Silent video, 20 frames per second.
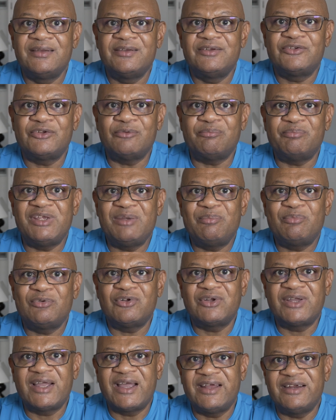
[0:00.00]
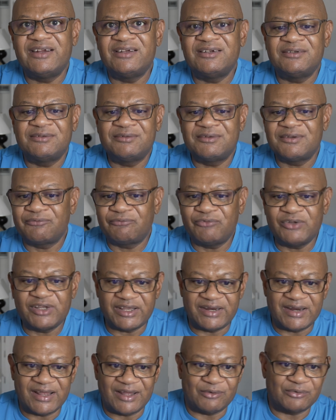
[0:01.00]
So people are kind of
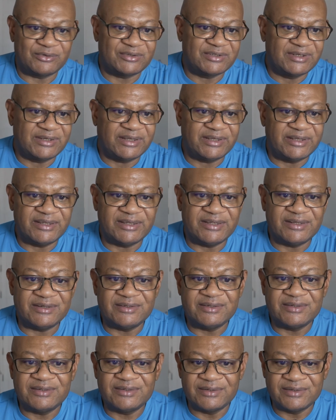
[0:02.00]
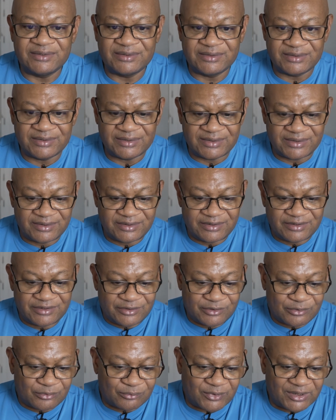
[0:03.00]
freaking out. And
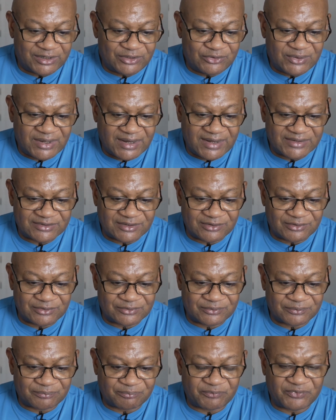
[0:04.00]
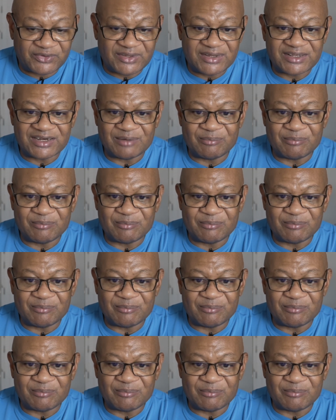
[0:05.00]
while you guys are thinking